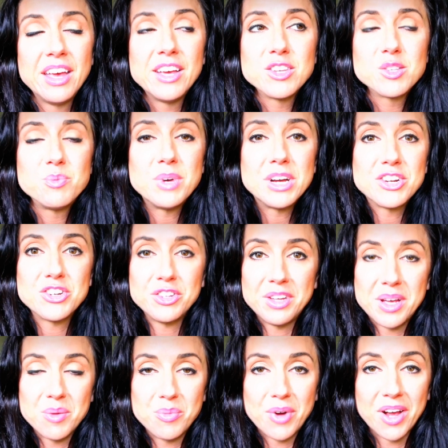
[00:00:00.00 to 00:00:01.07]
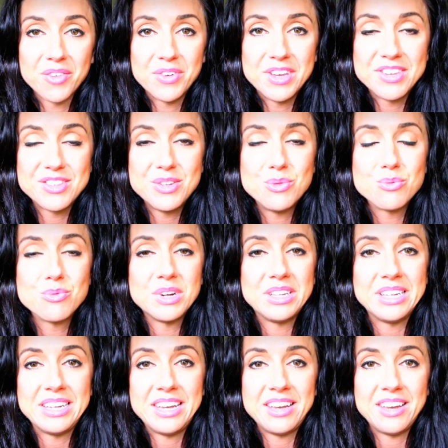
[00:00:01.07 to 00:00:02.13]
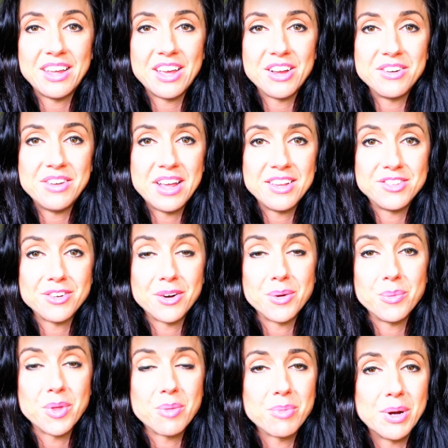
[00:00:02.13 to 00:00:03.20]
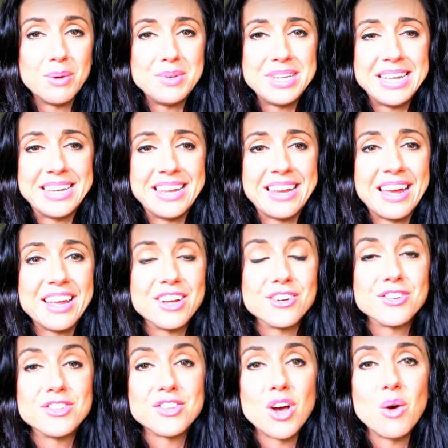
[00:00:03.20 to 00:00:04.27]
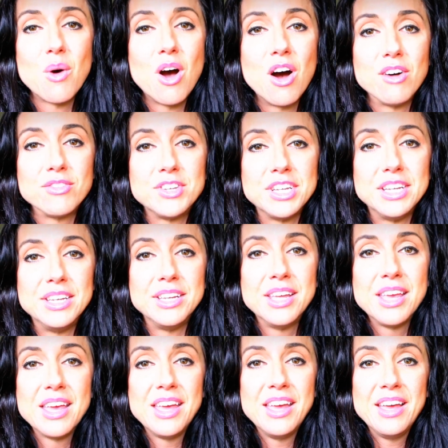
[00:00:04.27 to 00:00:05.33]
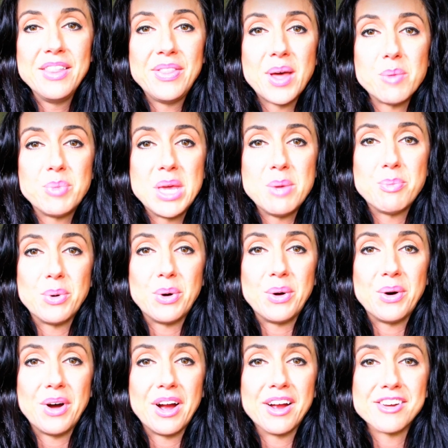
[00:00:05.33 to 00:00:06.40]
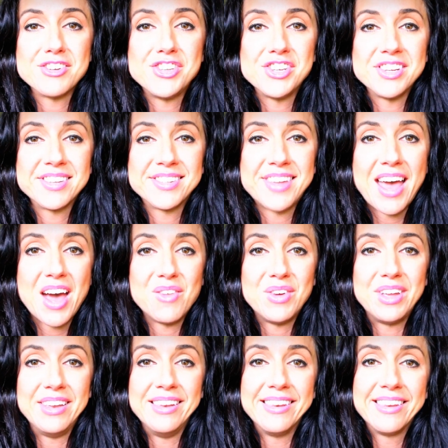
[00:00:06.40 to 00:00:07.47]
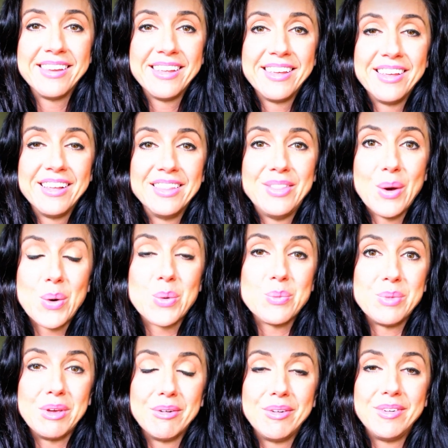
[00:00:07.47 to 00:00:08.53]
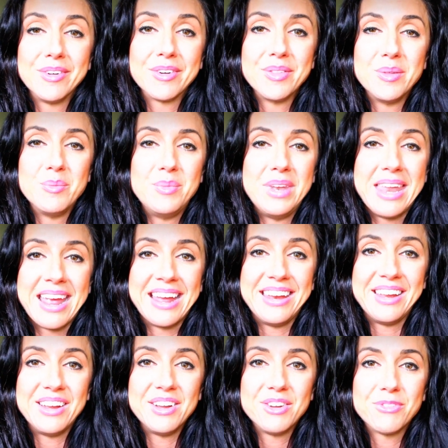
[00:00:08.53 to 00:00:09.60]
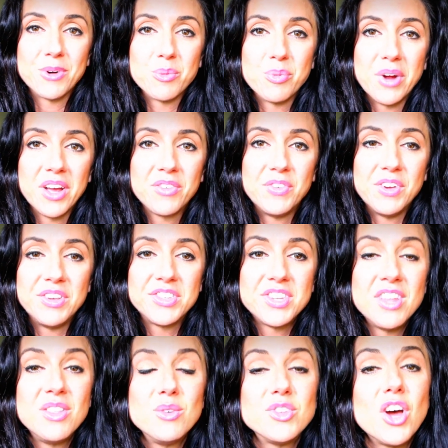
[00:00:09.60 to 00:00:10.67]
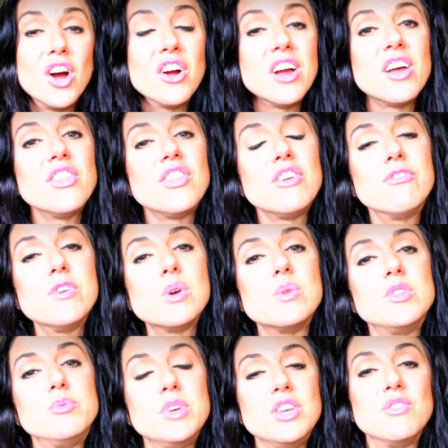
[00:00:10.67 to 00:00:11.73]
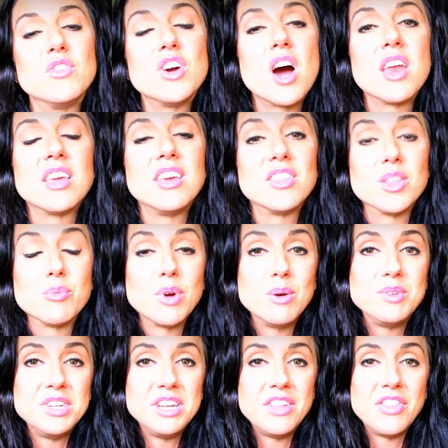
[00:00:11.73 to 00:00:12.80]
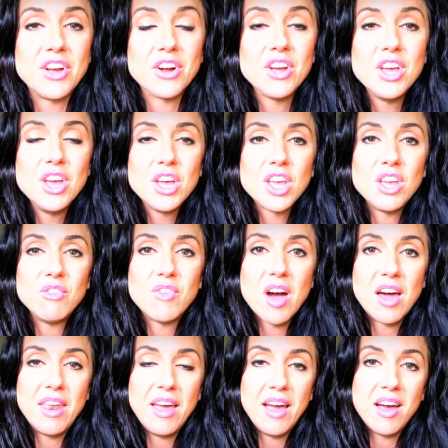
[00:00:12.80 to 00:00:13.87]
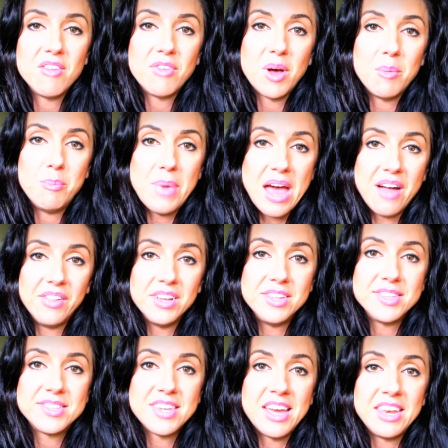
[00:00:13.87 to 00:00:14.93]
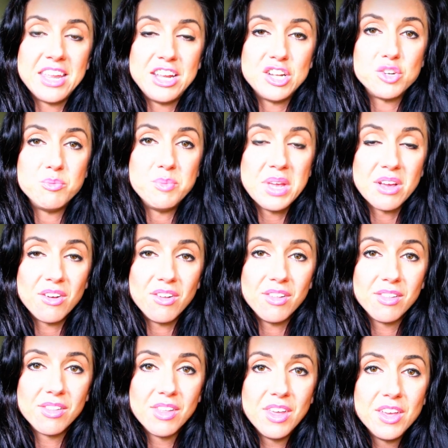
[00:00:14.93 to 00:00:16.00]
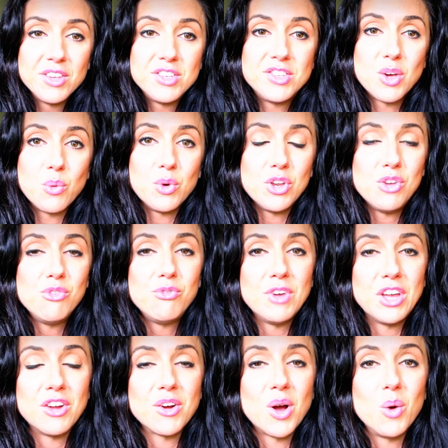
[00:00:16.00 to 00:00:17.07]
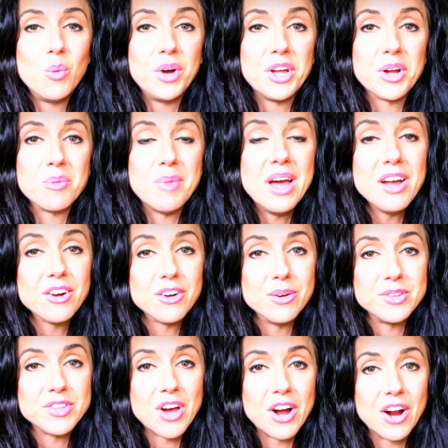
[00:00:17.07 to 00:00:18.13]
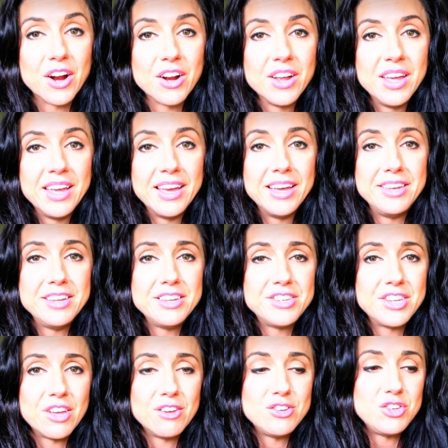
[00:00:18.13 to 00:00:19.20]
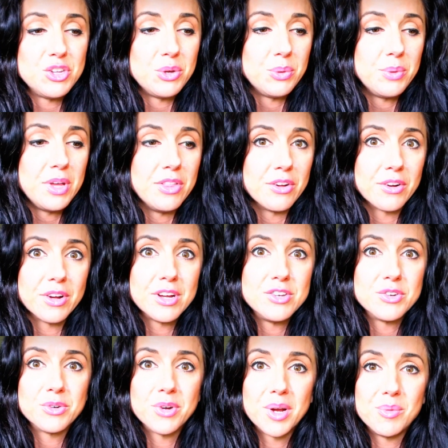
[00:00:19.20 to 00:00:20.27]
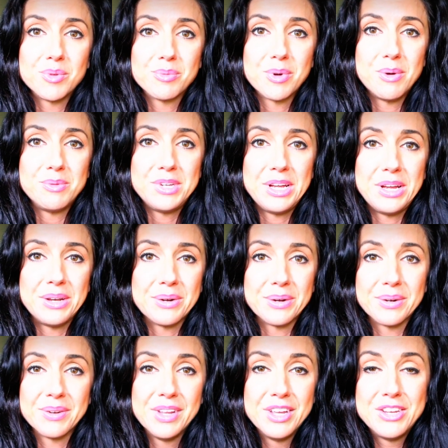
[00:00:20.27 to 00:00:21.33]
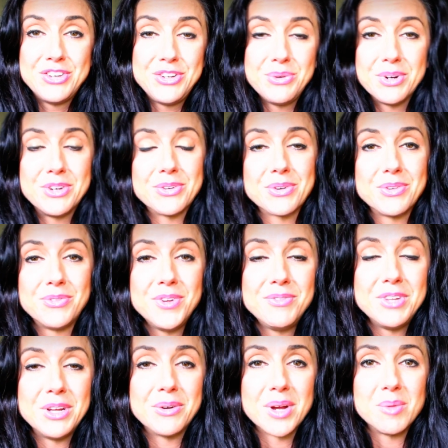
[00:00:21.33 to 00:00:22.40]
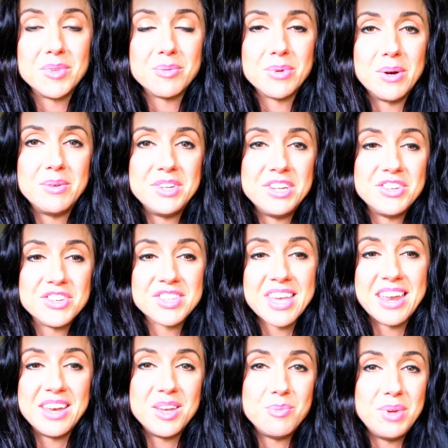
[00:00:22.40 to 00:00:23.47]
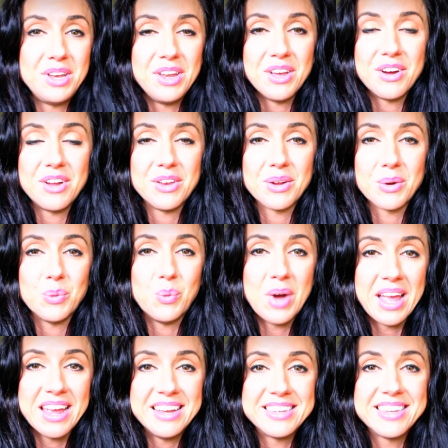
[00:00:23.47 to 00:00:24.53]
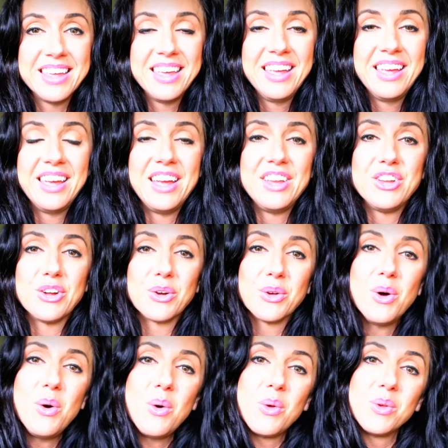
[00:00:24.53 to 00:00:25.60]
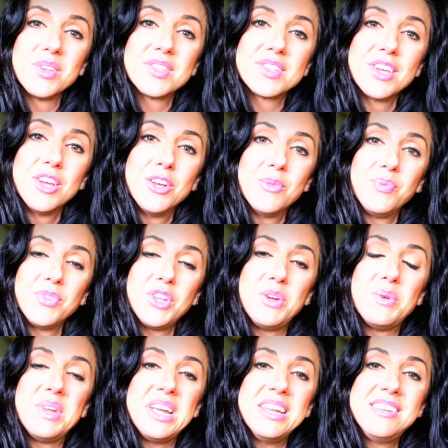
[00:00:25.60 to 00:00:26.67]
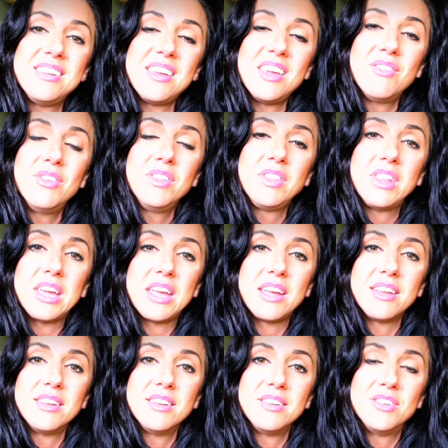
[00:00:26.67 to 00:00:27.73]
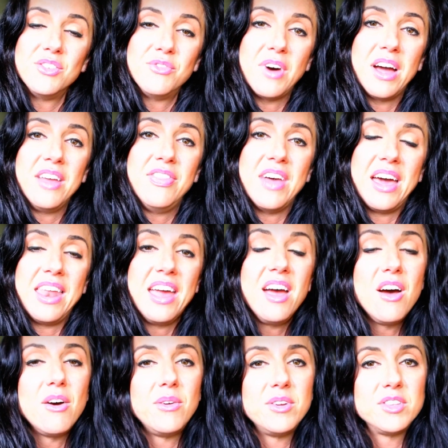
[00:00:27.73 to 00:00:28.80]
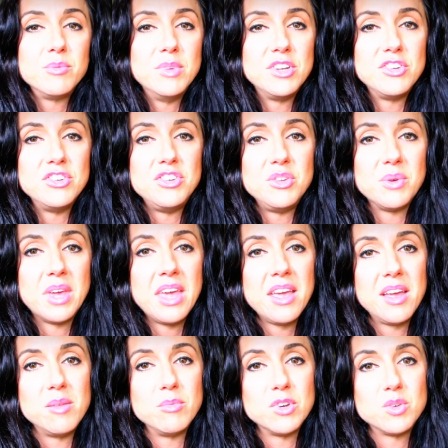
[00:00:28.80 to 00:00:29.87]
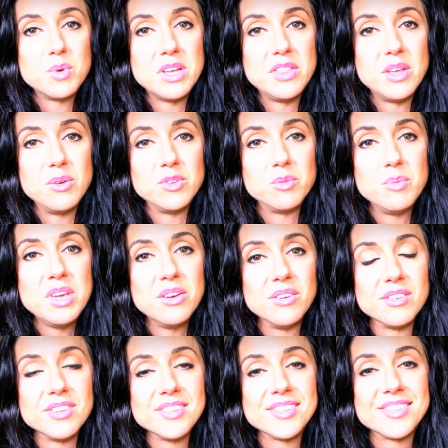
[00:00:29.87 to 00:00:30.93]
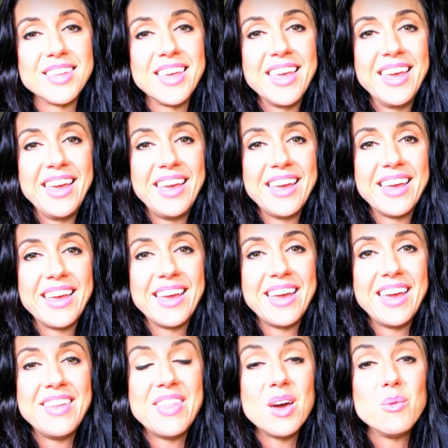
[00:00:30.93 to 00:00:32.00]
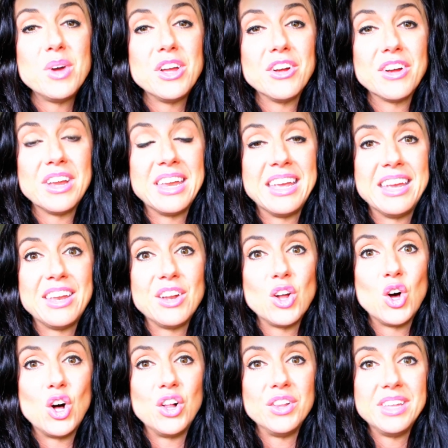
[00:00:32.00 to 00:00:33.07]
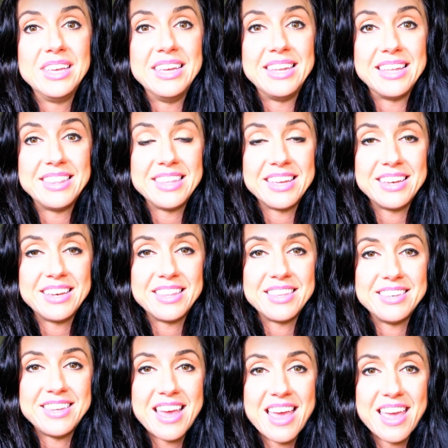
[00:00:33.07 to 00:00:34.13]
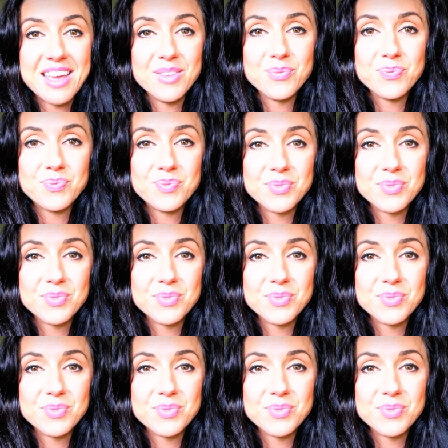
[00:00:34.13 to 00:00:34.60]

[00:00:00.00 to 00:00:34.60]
especially at breakfast. You really need to get your day started with protein. And I hear so often that people are just having the oatmeal or the banana for breakfast, and those are healthy foods, but you've got to get the protein in there. You've got to have a balance at each meal. So when you figure out what your macros are, and it tells you either 100 grams of protein or 250 grams of protein, just kind of depending on your weight and your goals, you need to evenly divide that out as much as you can between those meals, and that way you're going to get it all in at the end of the day.